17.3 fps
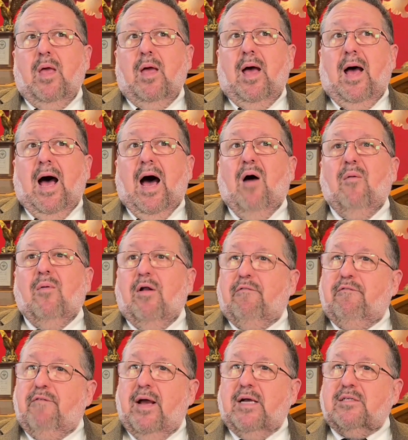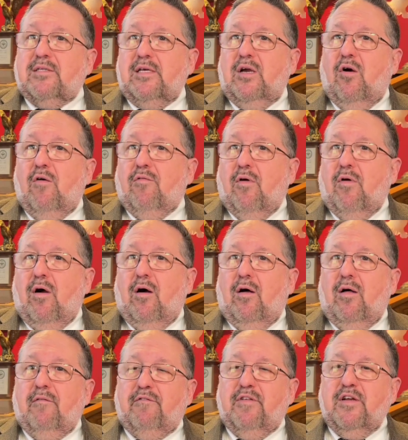how it affects the
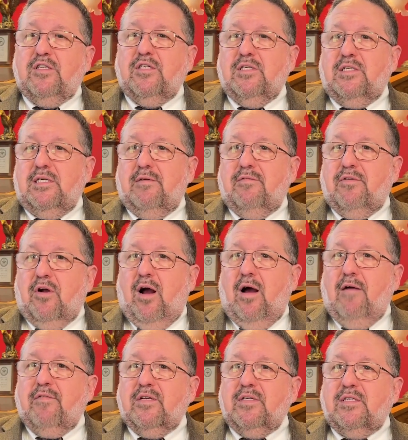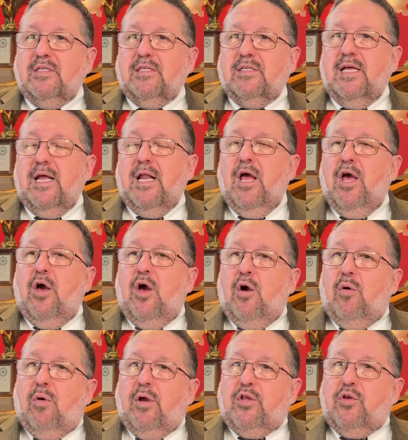overall efficiency of your office is that
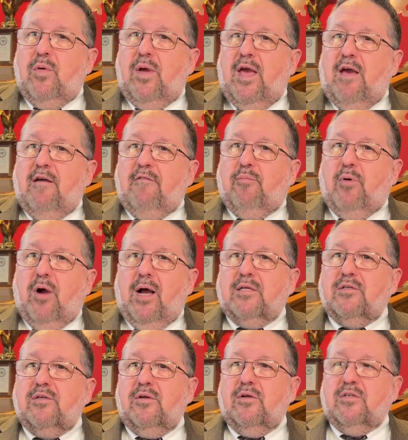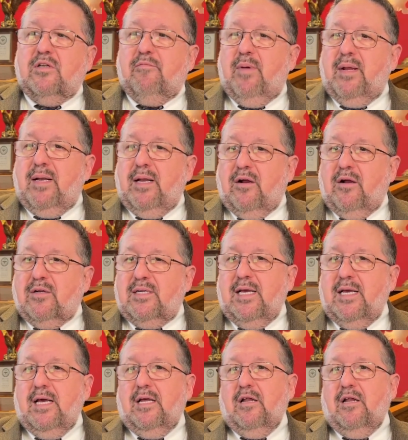when you have prosecutors who have been here
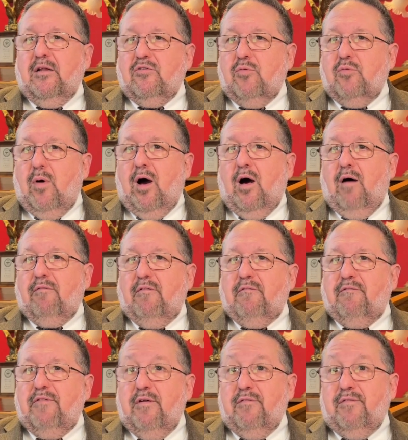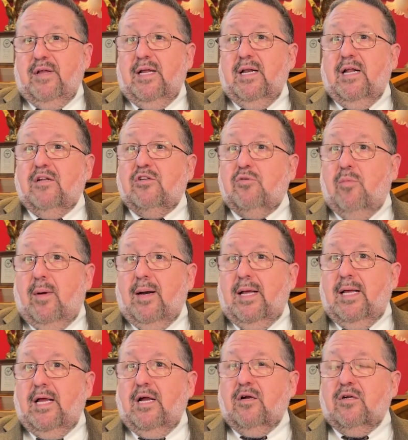10 and 12 and 15 and 20
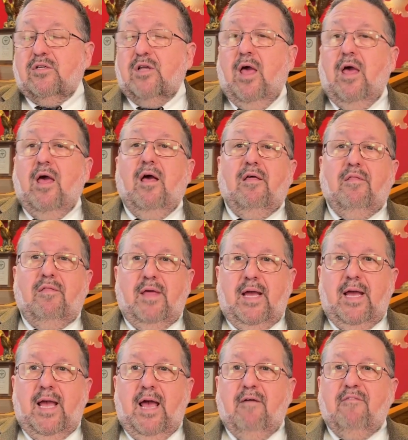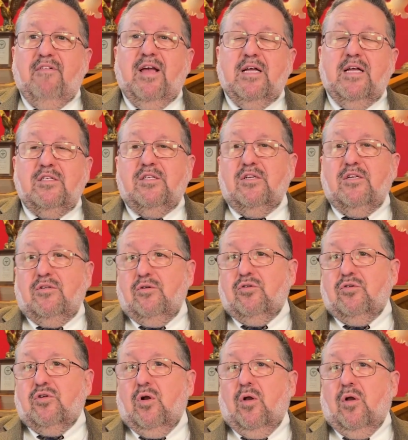years, they have
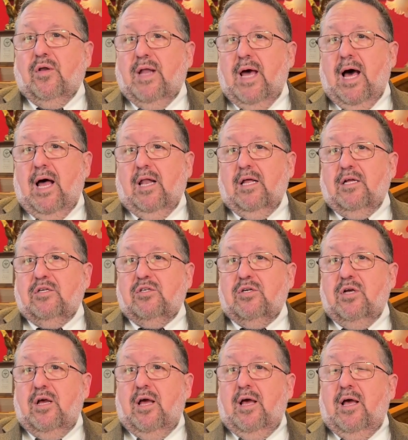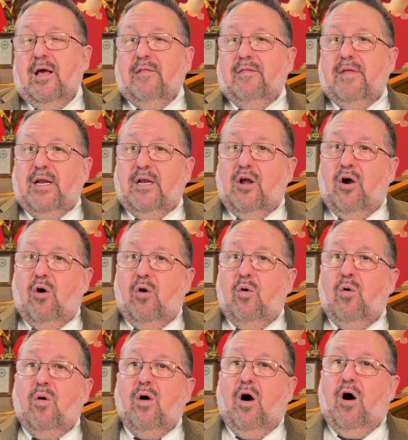institutional knowledge. They
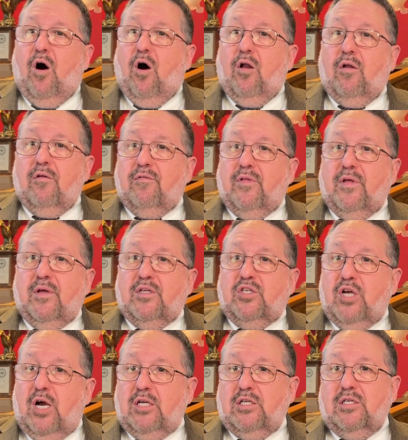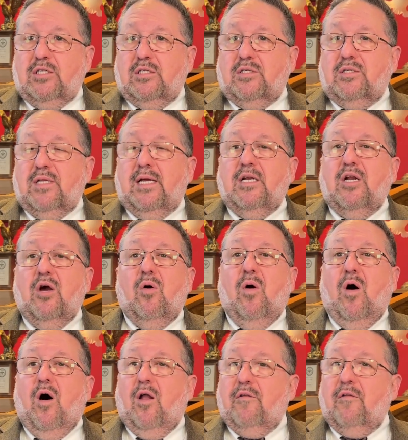know all of the judges, they know
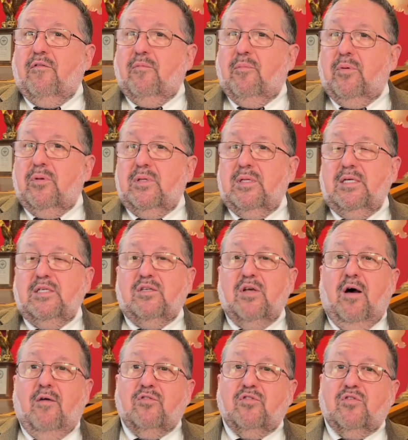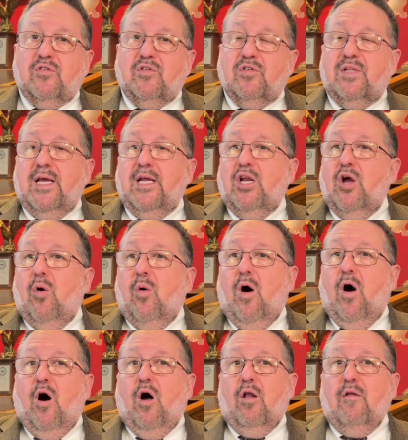all of the police officers, they know
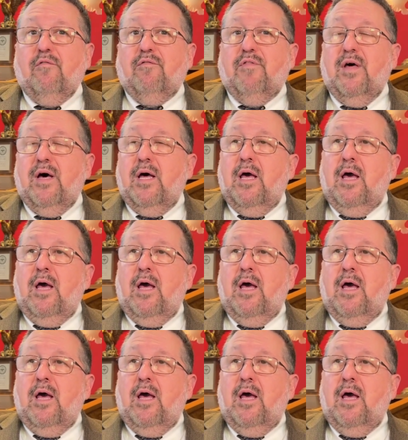all of the